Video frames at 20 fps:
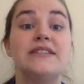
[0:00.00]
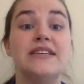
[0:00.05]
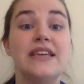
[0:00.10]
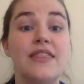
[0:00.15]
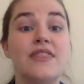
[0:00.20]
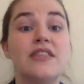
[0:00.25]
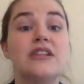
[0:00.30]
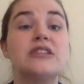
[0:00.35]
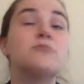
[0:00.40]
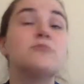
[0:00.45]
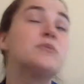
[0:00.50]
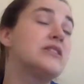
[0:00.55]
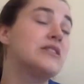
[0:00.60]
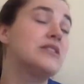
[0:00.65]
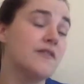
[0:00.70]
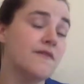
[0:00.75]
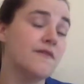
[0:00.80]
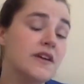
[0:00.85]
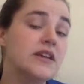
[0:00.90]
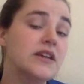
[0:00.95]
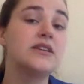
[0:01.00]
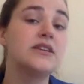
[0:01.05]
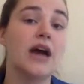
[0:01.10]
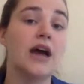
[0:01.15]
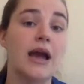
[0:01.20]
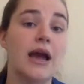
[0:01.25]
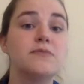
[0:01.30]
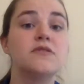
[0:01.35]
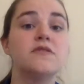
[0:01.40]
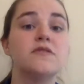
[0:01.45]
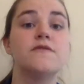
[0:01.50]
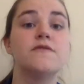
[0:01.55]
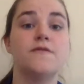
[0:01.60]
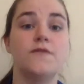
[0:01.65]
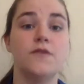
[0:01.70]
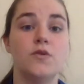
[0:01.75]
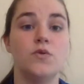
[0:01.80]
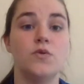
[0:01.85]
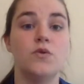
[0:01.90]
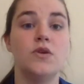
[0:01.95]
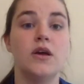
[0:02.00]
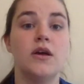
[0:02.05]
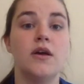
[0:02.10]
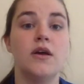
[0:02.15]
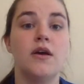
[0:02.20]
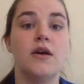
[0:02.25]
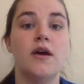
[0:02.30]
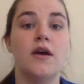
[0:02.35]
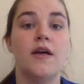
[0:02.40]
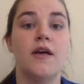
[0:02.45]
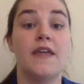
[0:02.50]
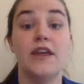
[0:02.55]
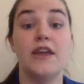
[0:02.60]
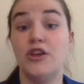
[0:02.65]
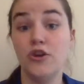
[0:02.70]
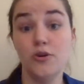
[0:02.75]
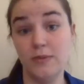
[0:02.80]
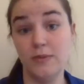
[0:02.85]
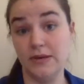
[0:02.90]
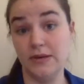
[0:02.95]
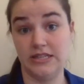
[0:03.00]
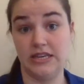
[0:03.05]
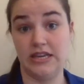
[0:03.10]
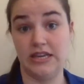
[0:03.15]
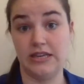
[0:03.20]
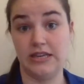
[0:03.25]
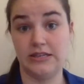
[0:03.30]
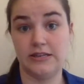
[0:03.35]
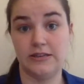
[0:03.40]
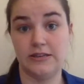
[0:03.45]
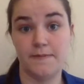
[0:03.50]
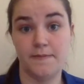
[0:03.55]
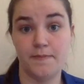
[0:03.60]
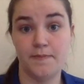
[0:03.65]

eat the specific types of food that humans eat.